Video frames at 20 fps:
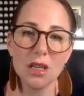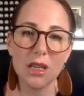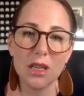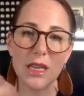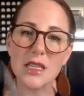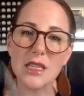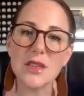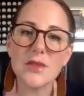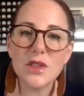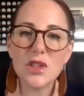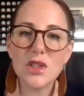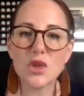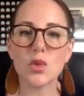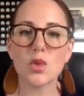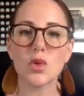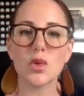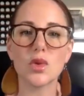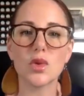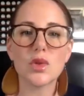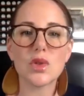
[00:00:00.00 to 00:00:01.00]

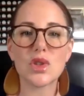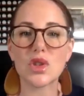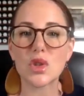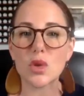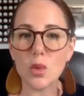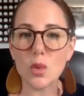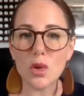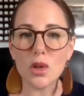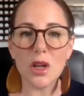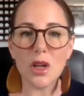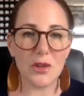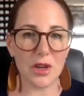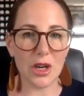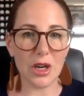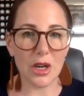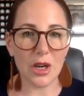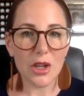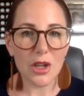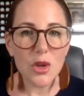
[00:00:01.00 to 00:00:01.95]
individual school owner,